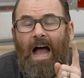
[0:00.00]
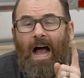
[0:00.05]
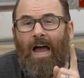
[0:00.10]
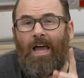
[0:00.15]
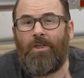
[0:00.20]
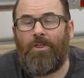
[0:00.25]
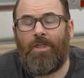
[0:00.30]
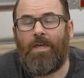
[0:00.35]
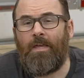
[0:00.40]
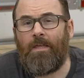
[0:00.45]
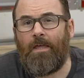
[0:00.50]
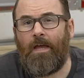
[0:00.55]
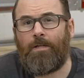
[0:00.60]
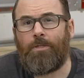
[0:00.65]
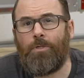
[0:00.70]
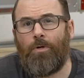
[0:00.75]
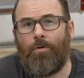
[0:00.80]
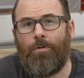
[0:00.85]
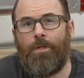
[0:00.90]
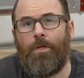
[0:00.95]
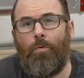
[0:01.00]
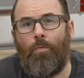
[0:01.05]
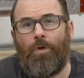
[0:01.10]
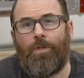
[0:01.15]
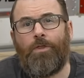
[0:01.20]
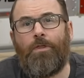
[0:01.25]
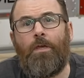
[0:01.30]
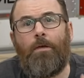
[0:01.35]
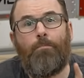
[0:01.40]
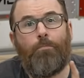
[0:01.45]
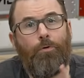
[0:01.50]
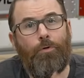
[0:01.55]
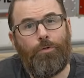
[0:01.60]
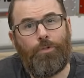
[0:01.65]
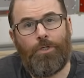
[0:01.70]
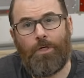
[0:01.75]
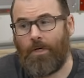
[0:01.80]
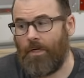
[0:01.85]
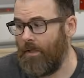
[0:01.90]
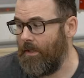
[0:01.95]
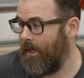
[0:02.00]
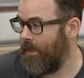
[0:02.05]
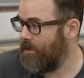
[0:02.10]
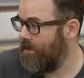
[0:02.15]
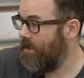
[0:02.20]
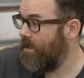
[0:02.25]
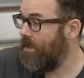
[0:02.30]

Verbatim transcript: I think that's only with the Prusa Connect.